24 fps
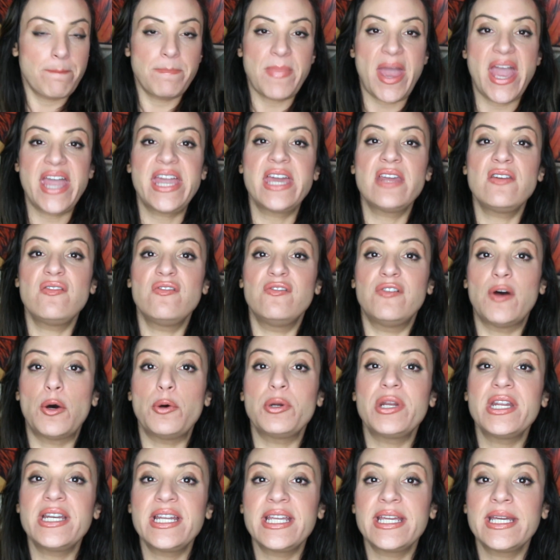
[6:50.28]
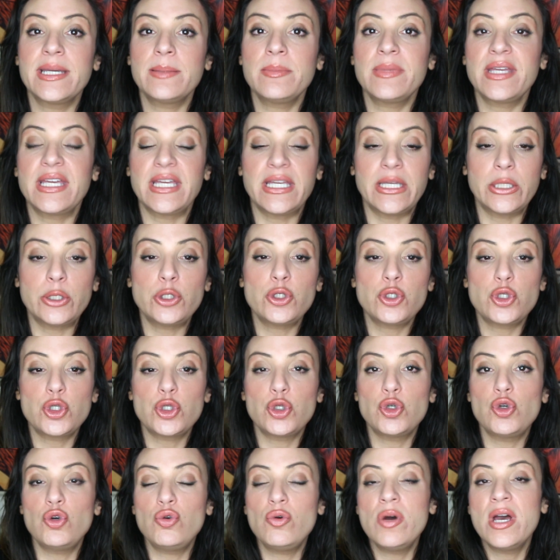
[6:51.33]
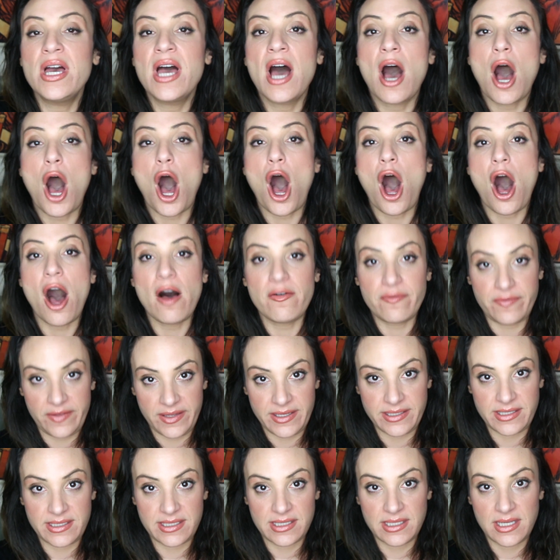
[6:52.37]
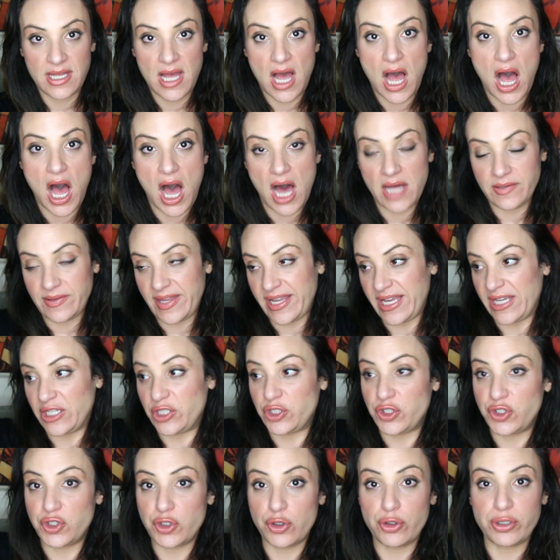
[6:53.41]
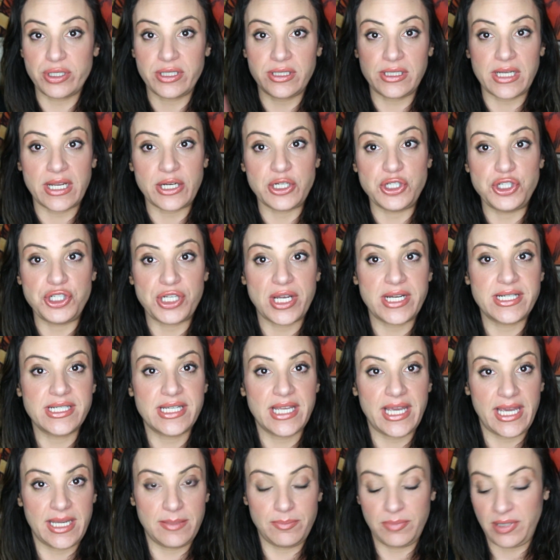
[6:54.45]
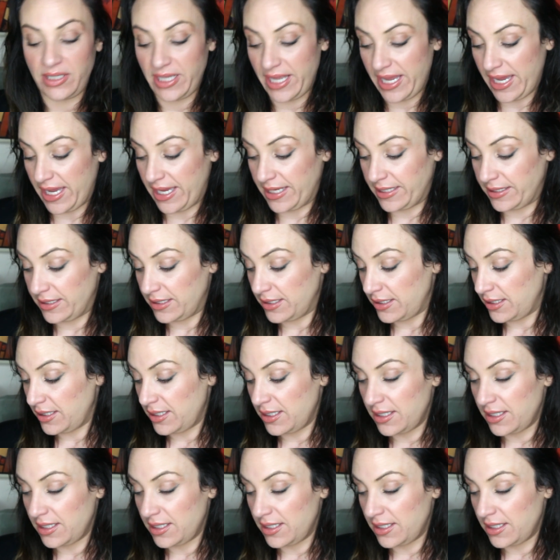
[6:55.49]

Megan voted him into office on like a certain agenda and plan